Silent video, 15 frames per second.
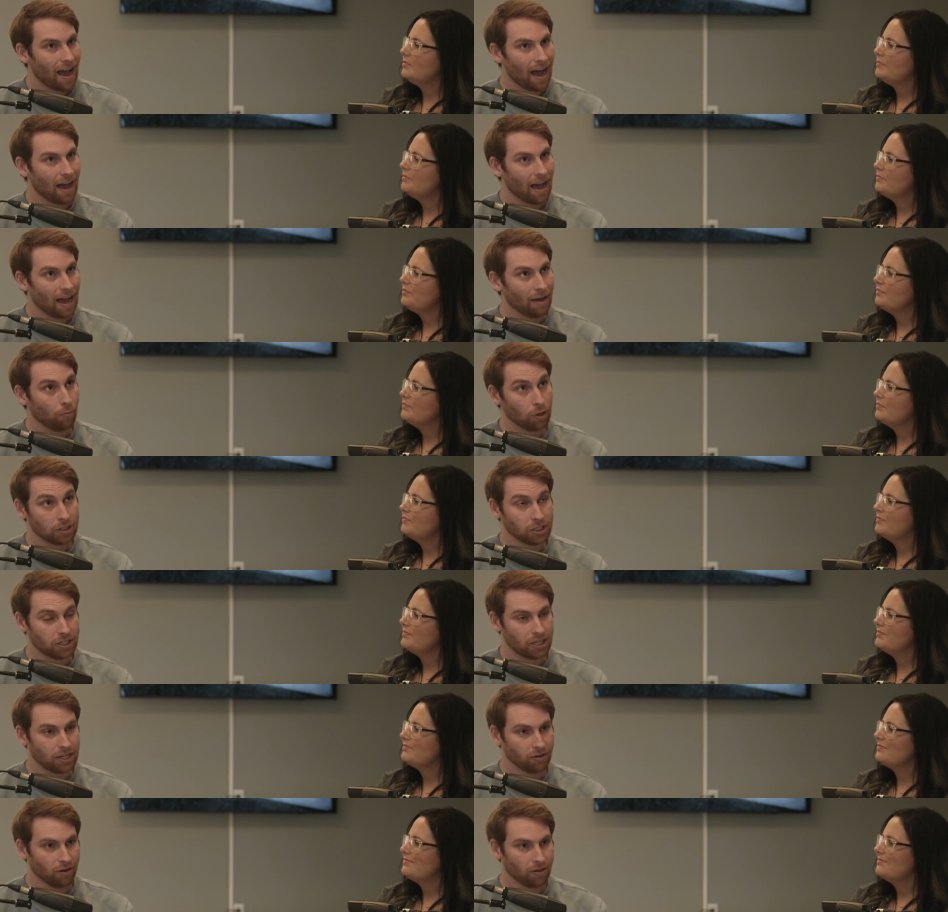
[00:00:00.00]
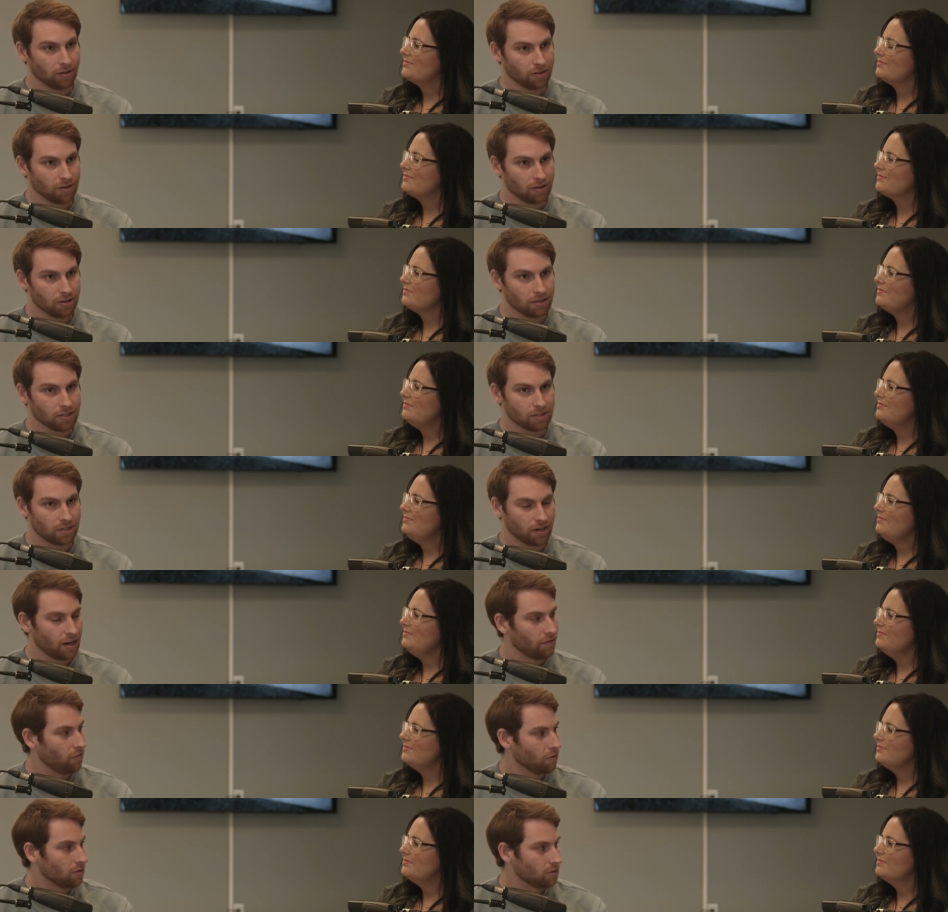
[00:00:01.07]
Speaker 1: I, wasn't here on the
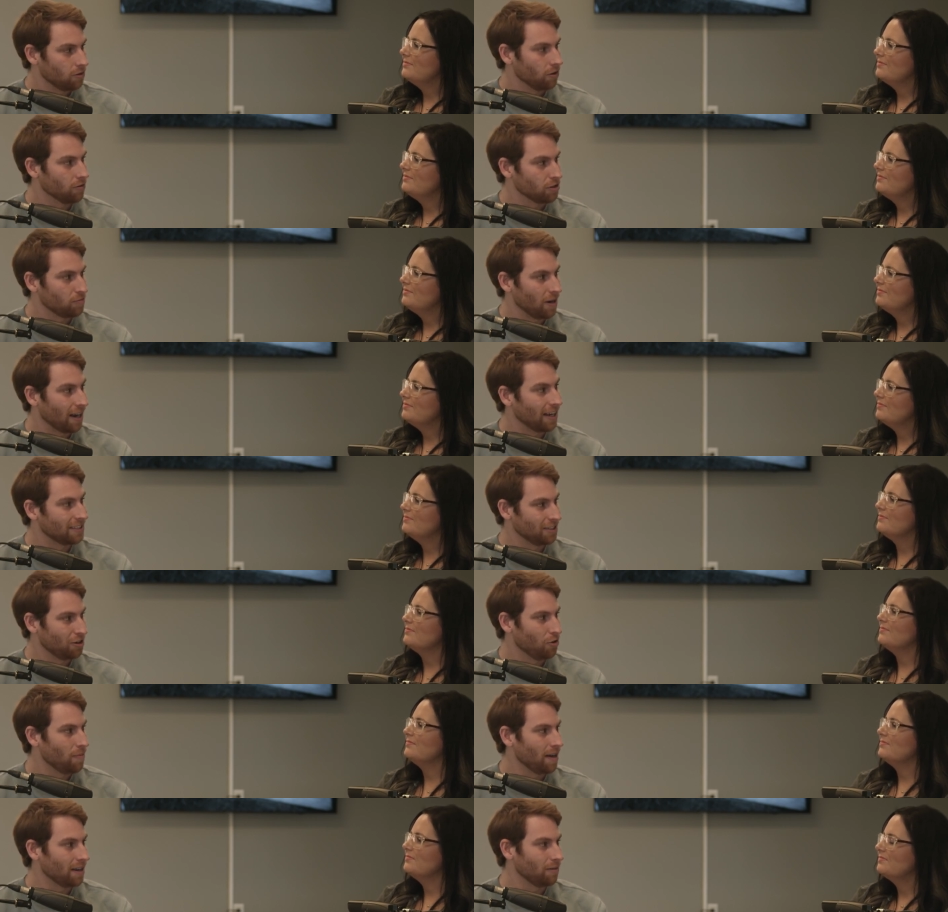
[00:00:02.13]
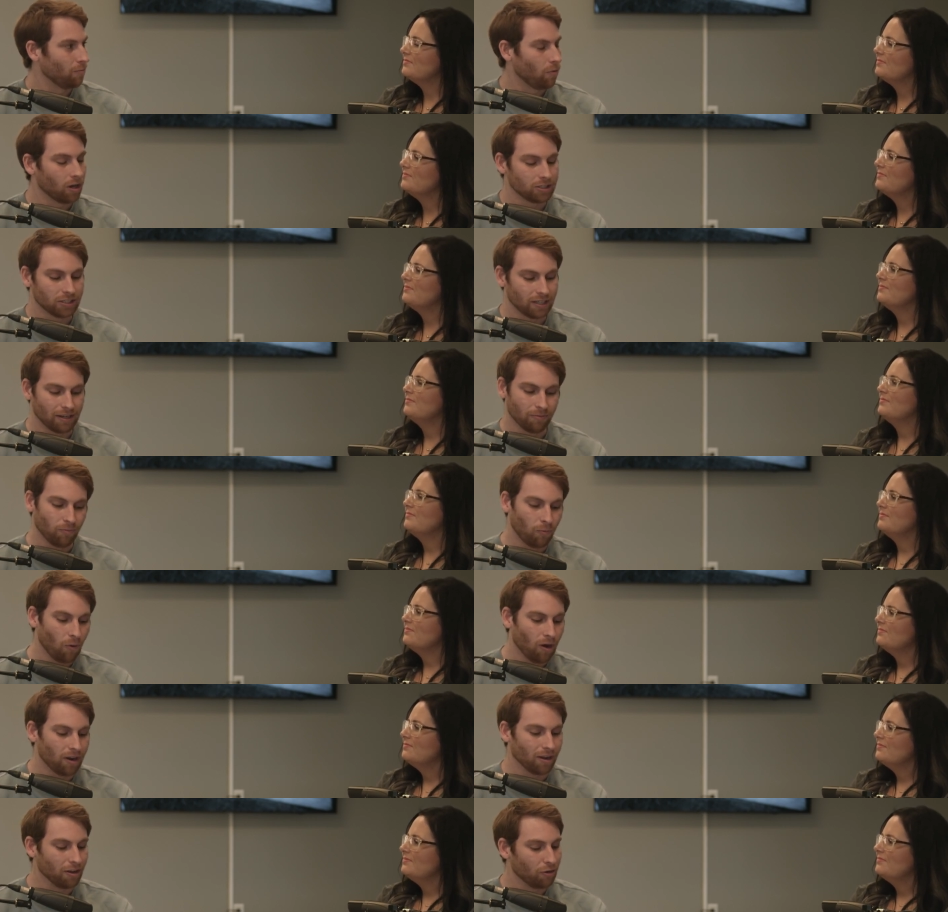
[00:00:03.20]
Sunday for the service, but I got mm. to go mm. back and watch it. And
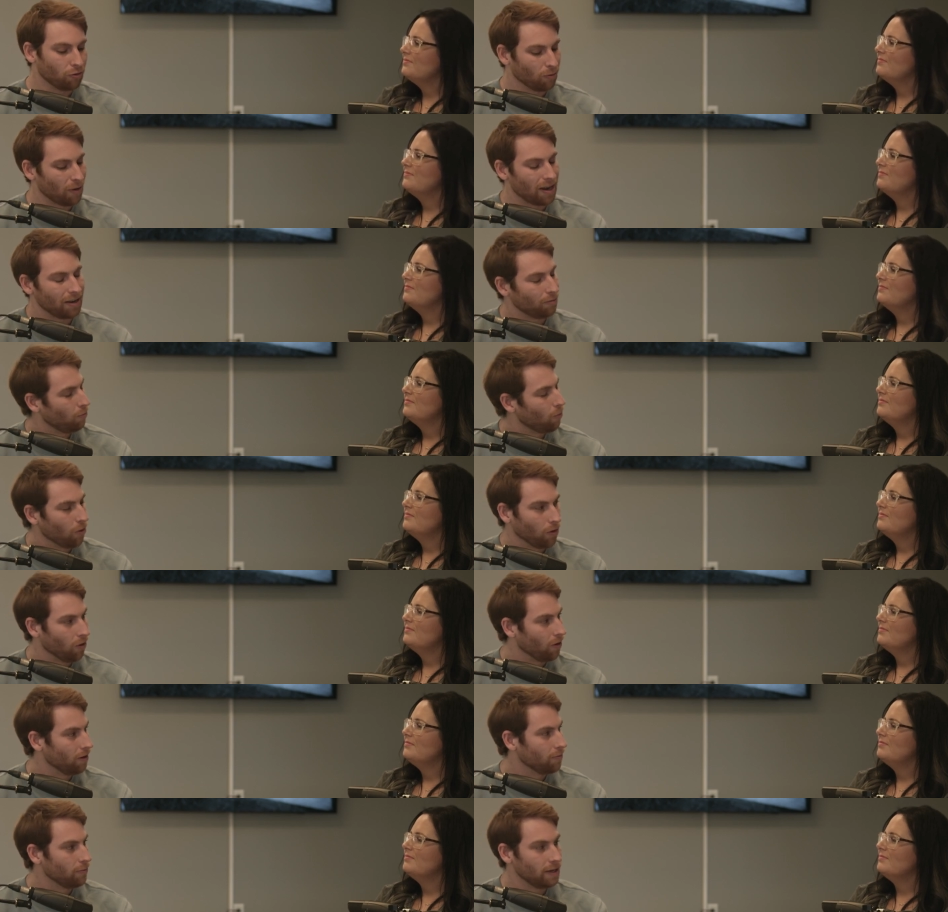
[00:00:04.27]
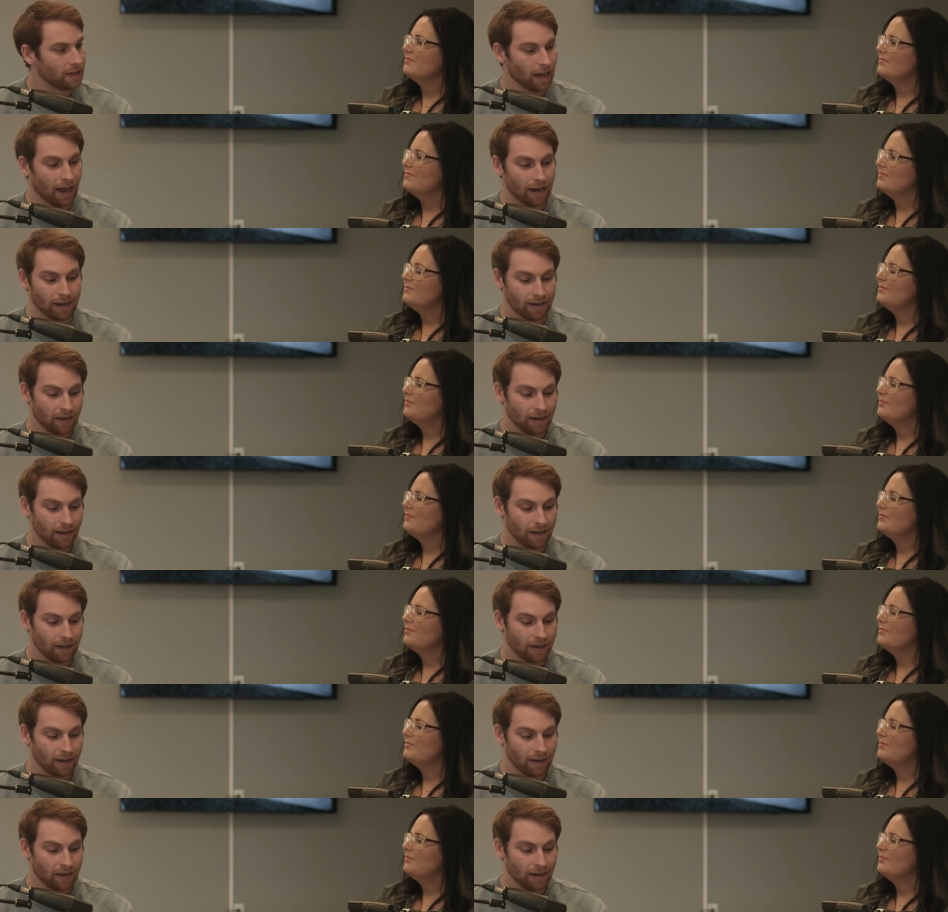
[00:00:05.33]
what a great word. Mm -hmm. We got mm-hmm.